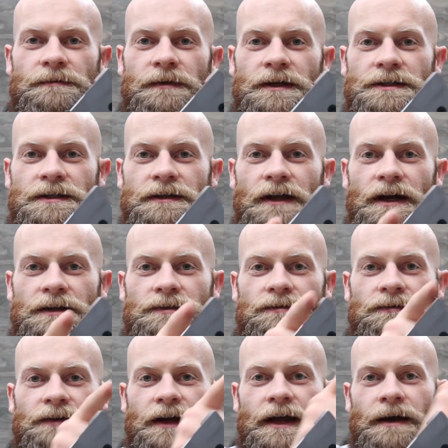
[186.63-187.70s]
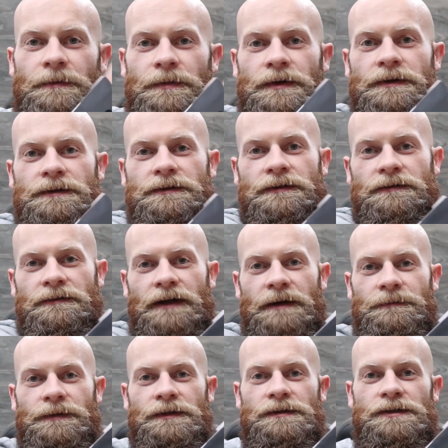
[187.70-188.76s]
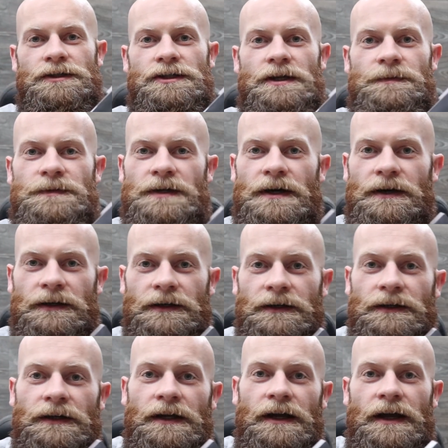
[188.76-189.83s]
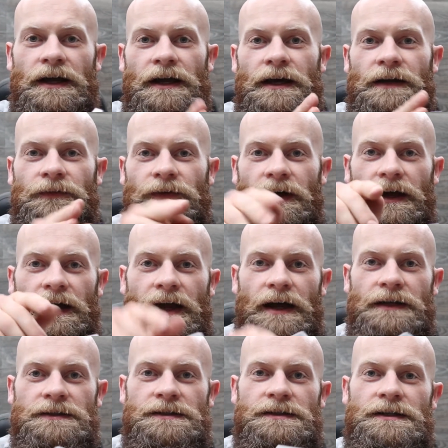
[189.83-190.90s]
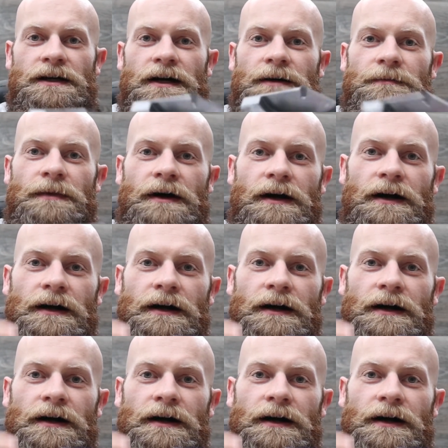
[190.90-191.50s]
It makes a nice ramp to ramp those chips out of there. And if I had some